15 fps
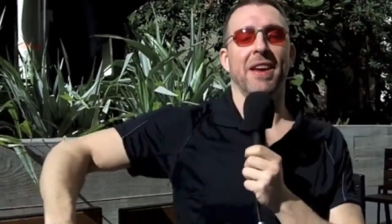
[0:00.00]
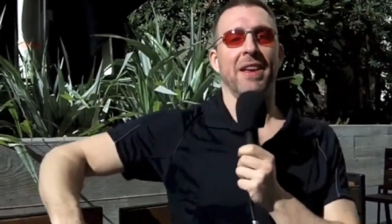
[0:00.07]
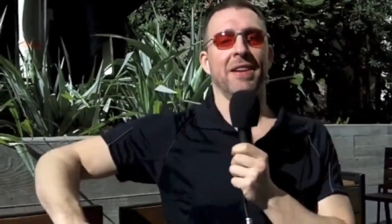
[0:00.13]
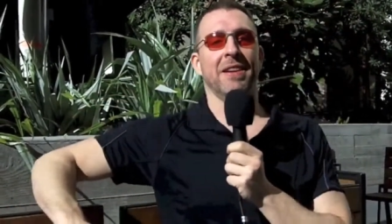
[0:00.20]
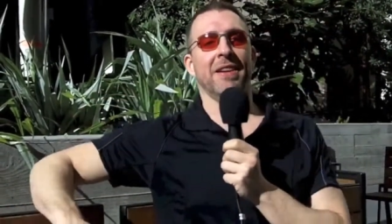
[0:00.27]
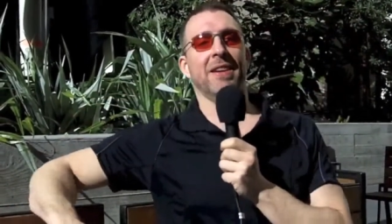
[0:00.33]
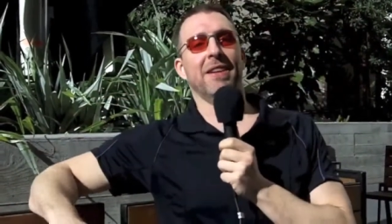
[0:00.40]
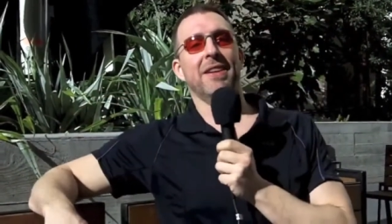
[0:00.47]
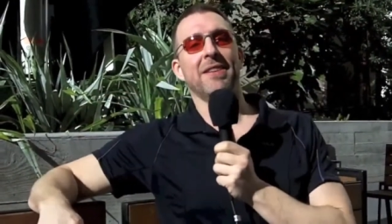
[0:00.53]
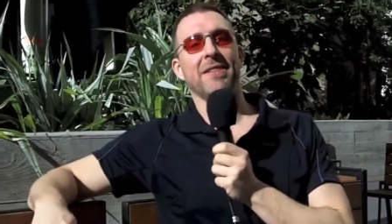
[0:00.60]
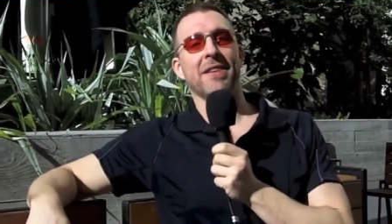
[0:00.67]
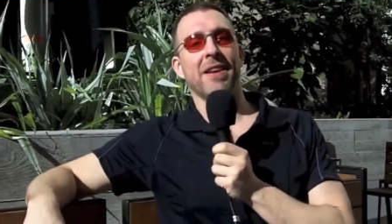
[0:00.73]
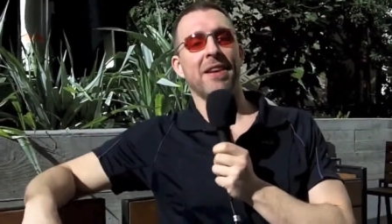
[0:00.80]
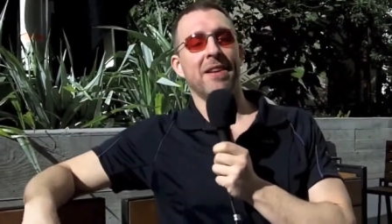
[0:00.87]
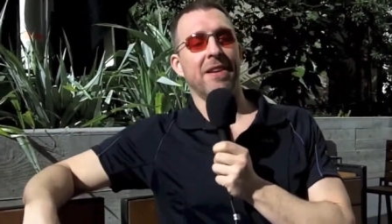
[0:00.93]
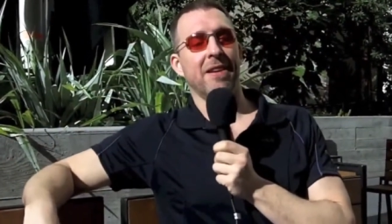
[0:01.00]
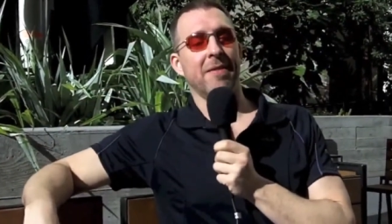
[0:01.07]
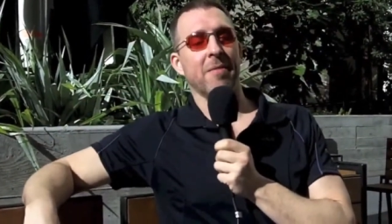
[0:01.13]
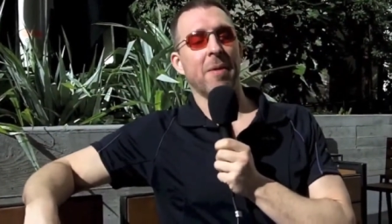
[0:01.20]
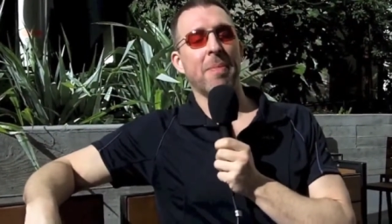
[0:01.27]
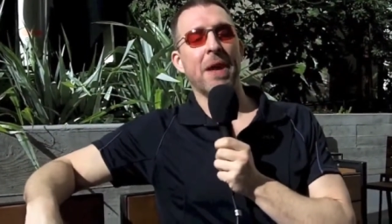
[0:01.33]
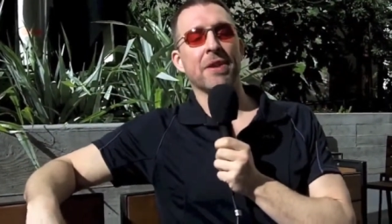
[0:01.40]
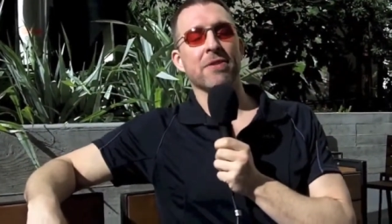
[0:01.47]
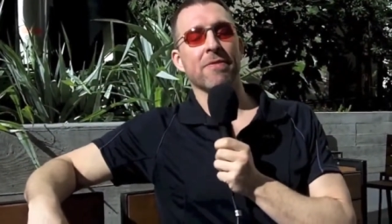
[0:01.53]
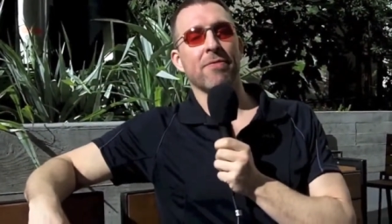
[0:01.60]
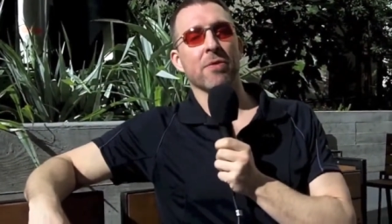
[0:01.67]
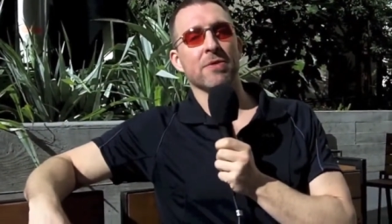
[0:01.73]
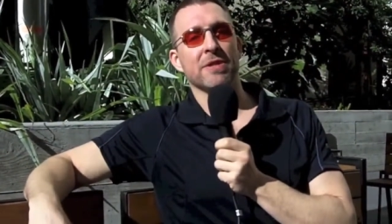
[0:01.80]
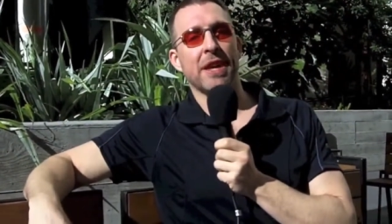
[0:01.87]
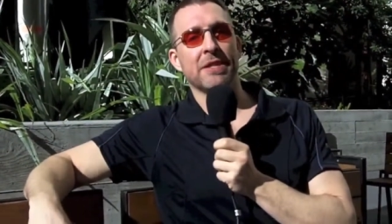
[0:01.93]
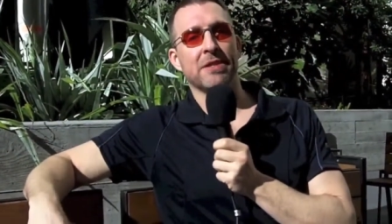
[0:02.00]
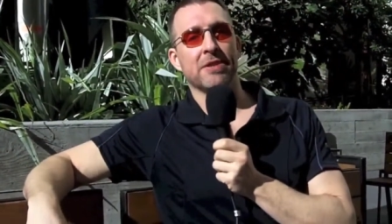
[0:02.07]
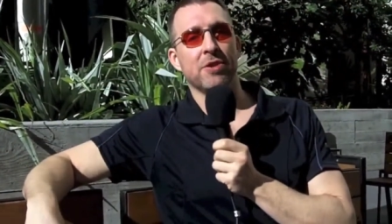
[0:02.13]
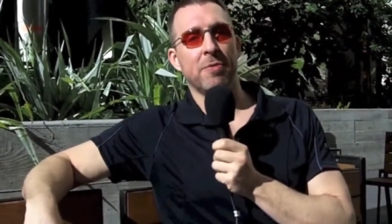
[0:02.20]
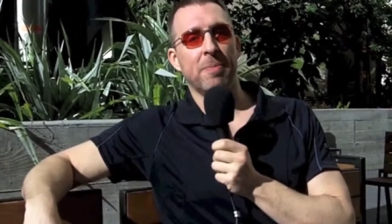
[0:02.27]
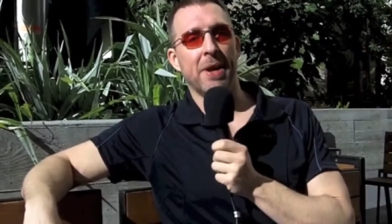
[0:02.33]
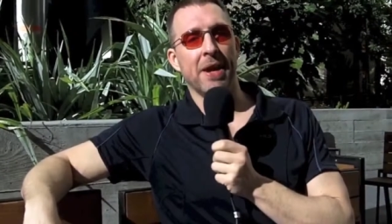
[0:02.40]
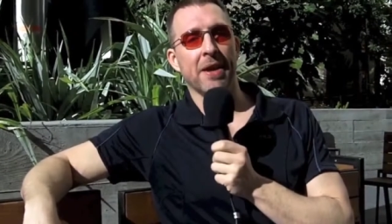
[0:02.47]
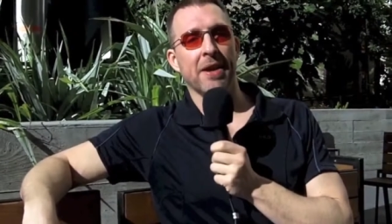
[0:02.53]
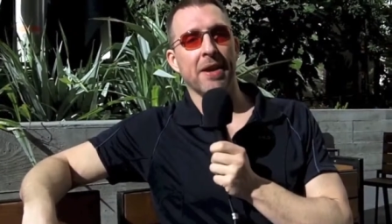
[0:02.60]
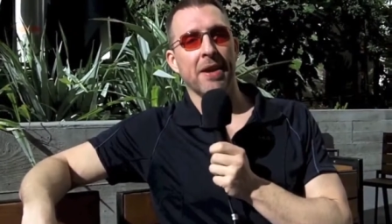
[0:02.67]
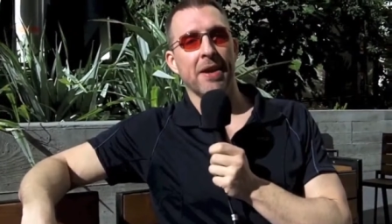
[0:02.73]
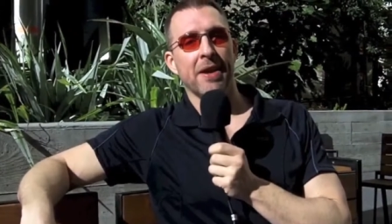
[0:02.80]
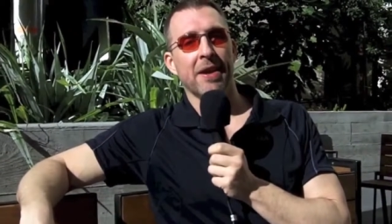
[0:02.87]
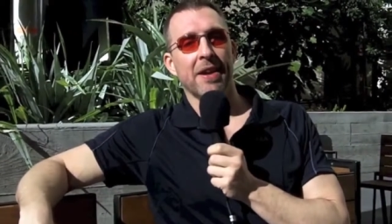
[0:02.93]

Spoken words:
And he said, my pants are 4 sizes too big,